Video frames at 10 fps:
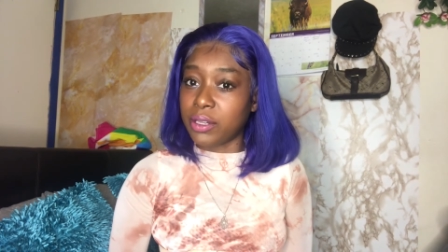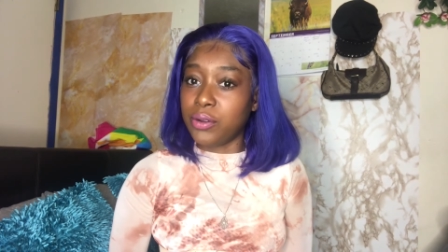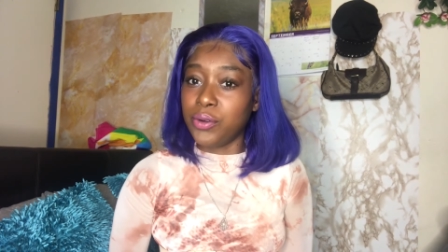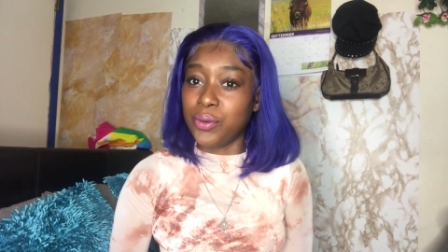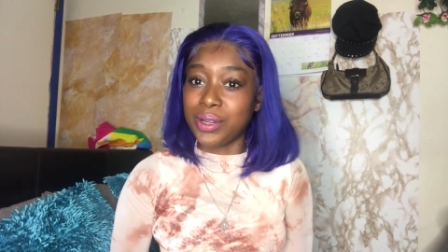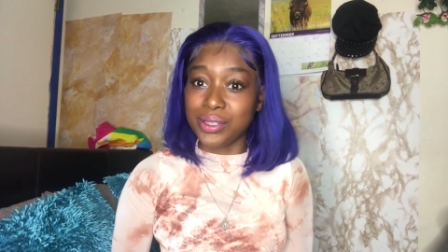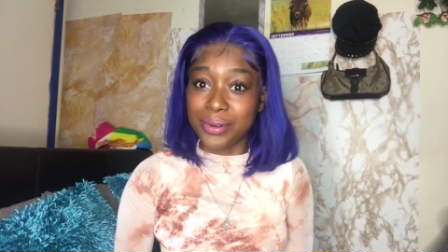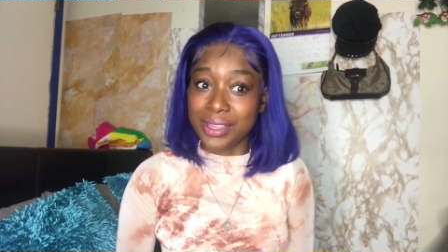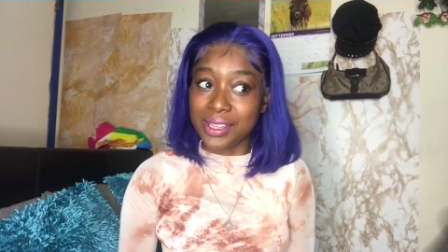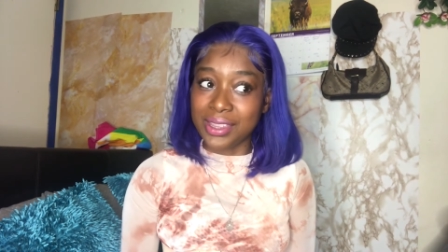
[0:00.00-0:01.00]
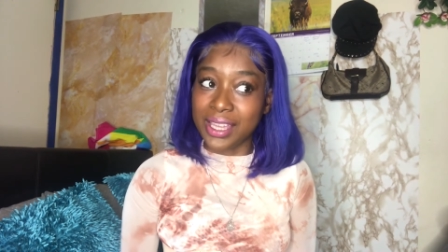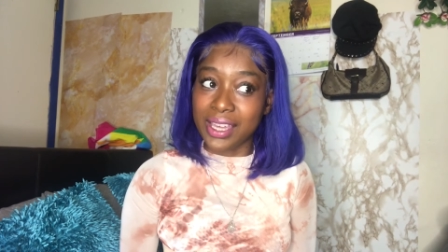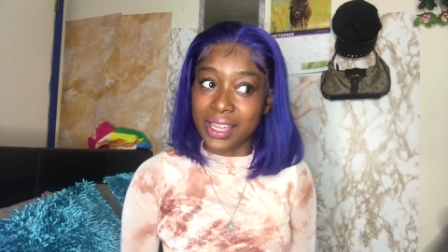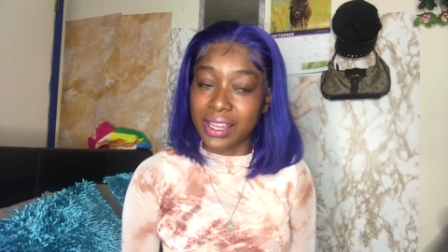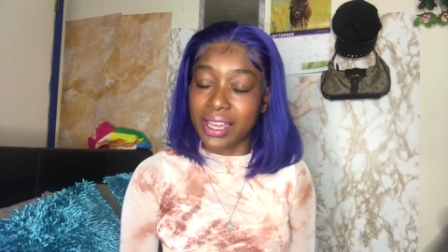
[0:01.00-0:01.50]
who were doing their
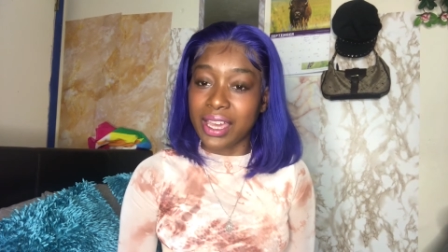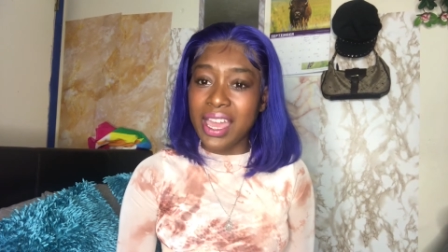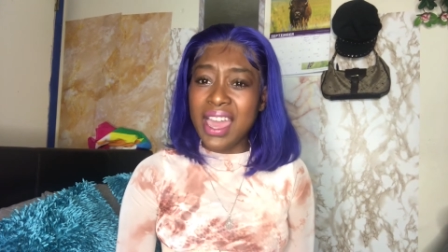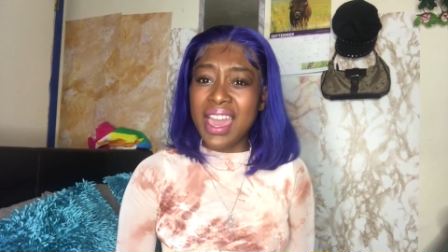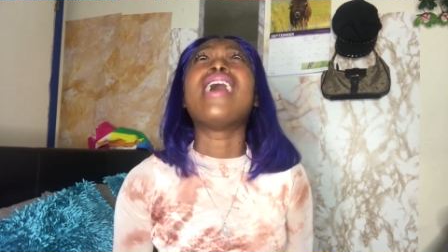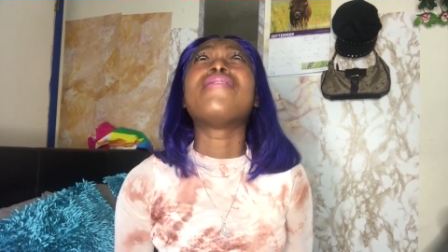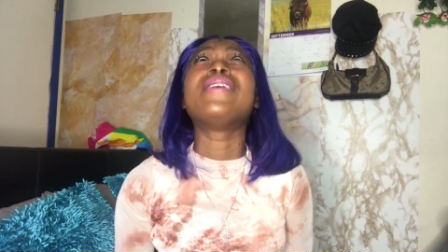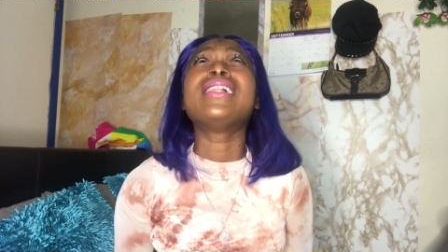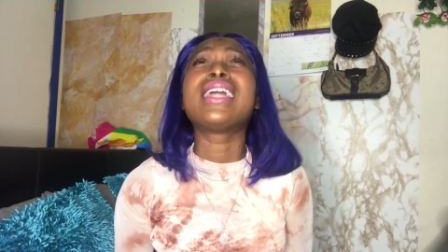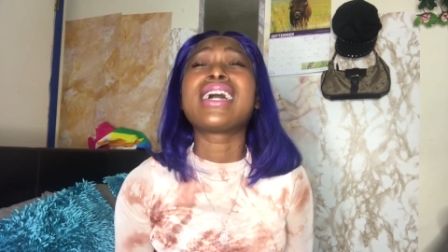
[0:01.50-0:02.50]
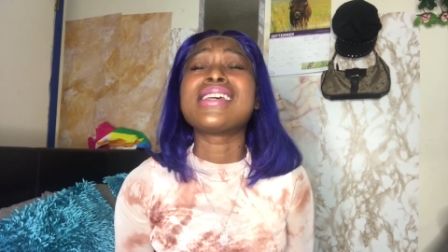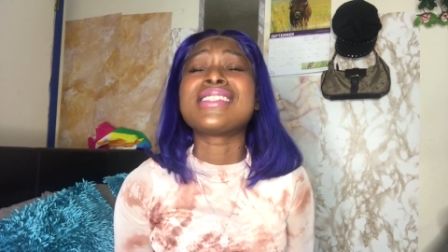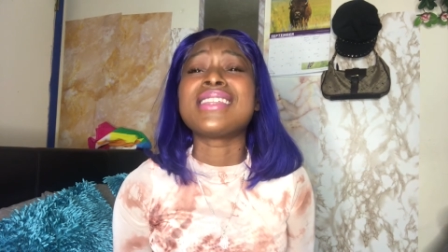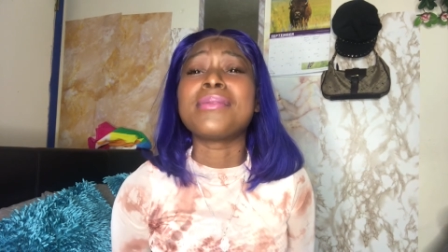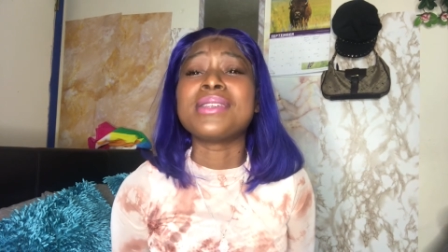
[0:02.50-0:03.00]
thing like I felt like I
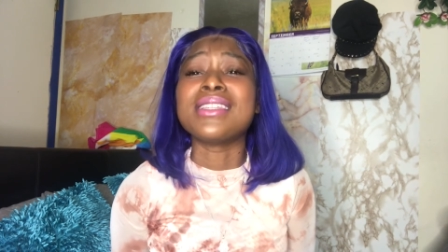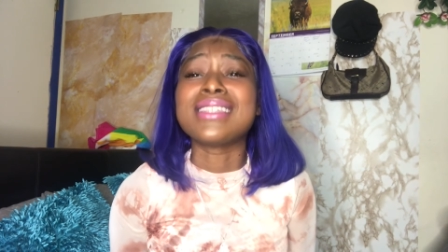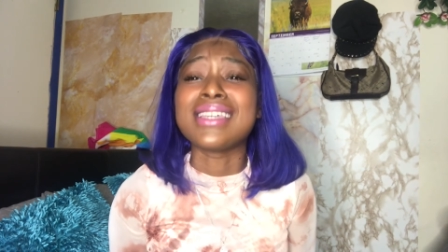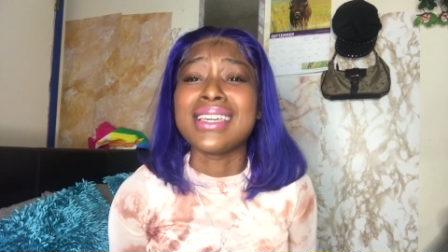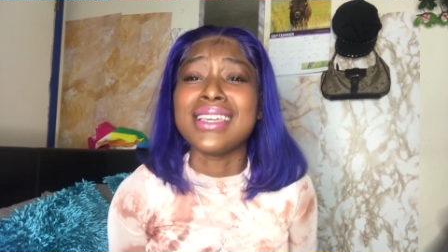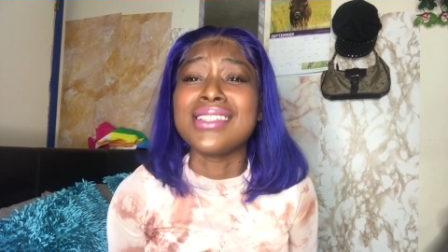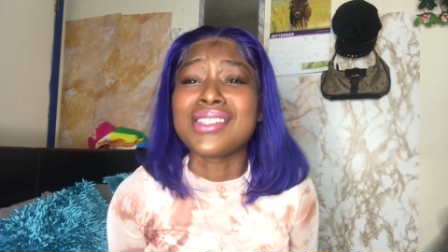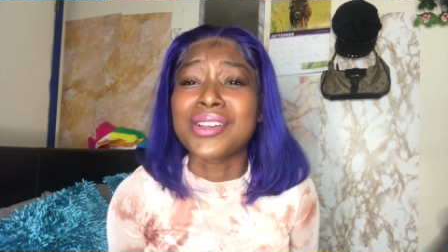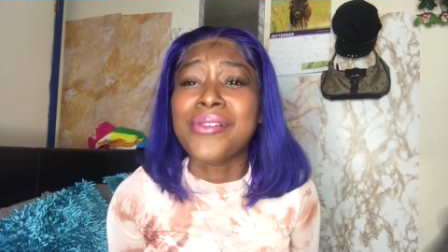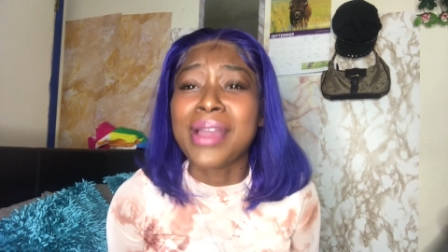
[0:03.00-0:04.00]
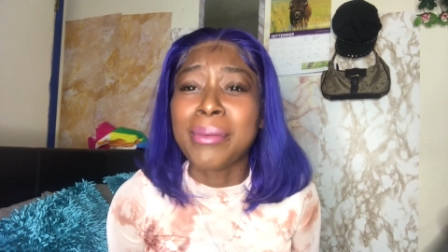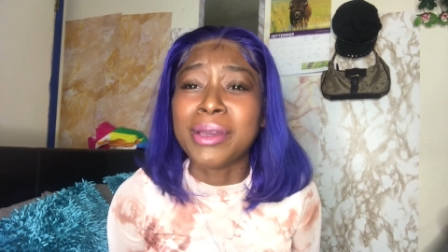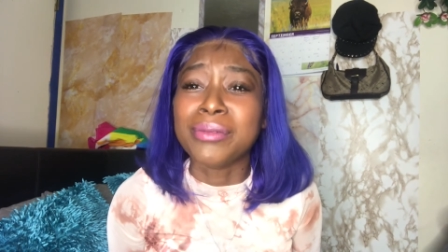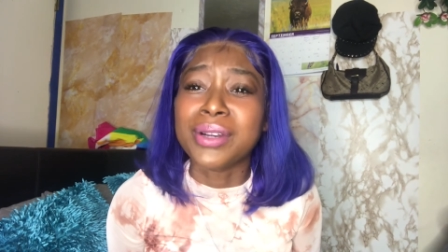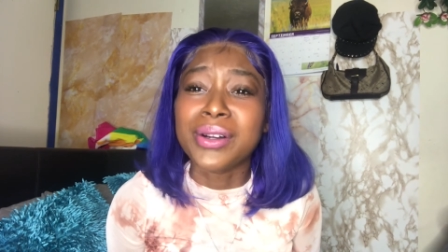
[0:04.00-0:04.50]
stepped into Instagram
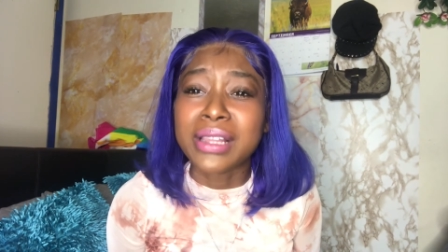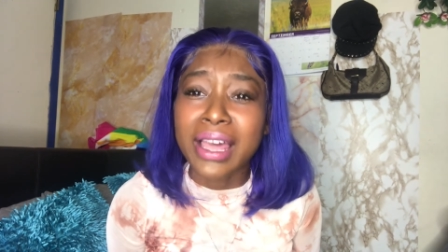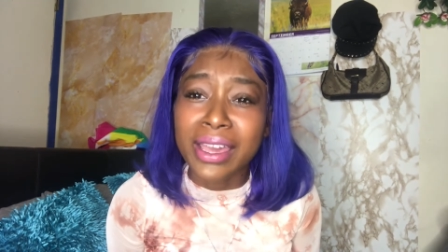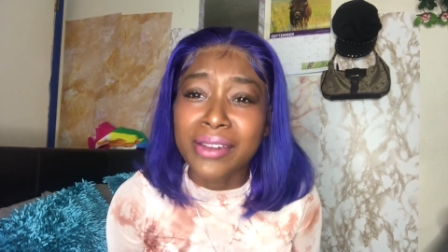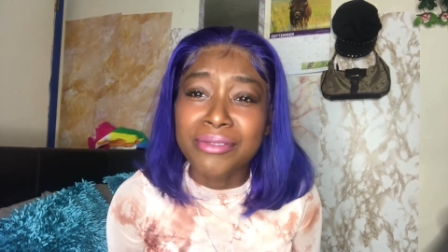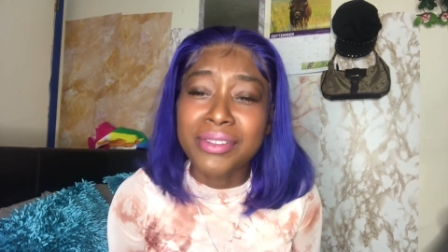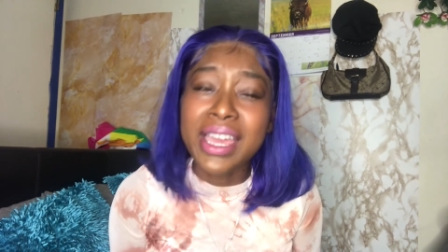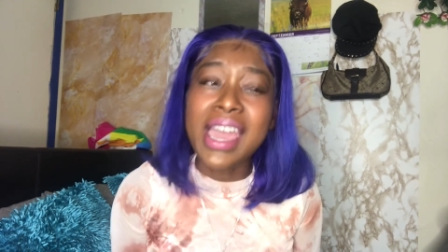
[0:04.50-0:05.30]
in real life